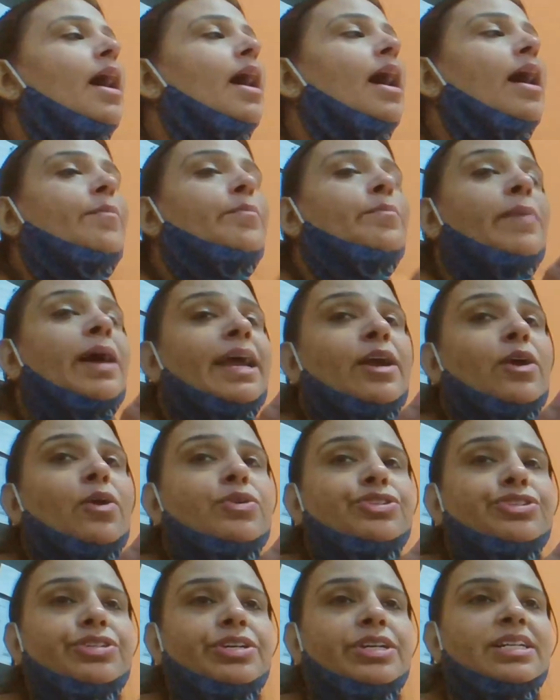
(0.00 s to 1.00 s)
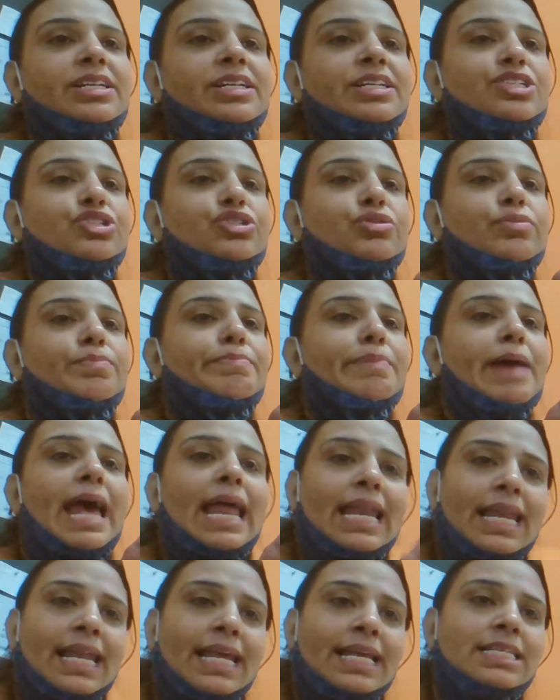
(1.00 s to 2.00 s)
My question is to
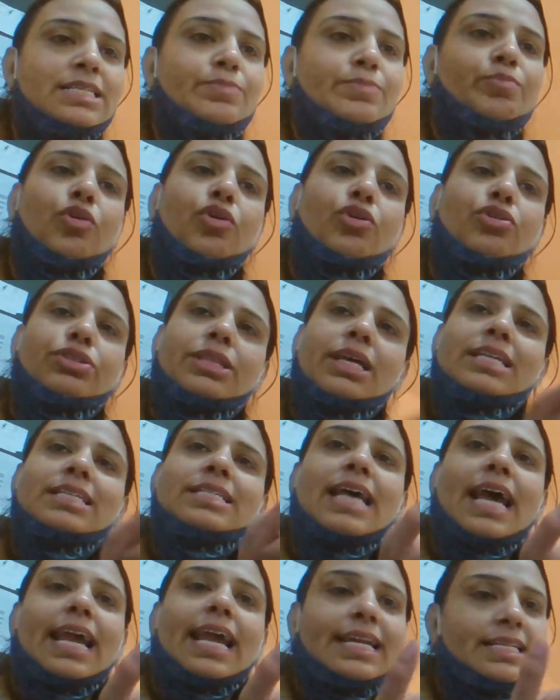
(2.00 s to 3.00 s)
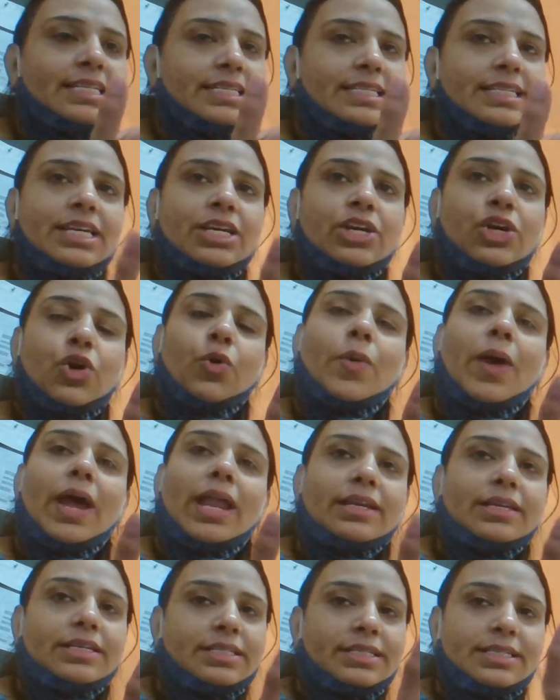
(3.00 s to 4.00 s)
balance both the sides
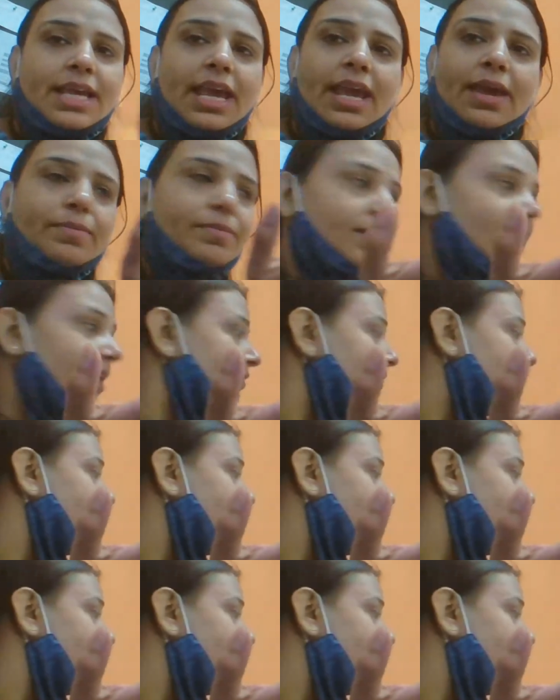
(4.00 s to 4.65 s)
equally, same level.